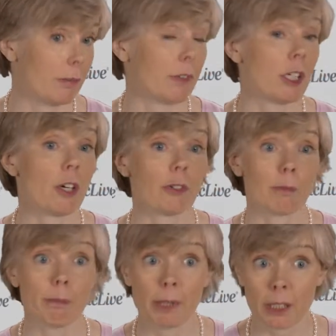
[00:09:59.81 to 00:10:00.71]
the other
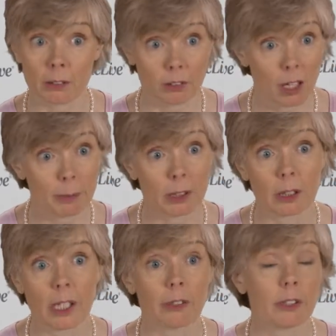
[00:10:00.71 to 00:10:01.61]
big topical
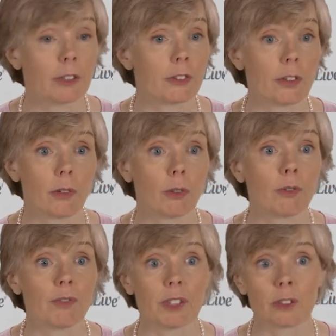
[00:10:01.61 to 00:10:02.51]
area is the whole
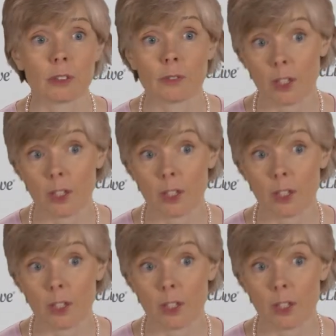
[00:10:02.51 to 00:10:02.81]
field of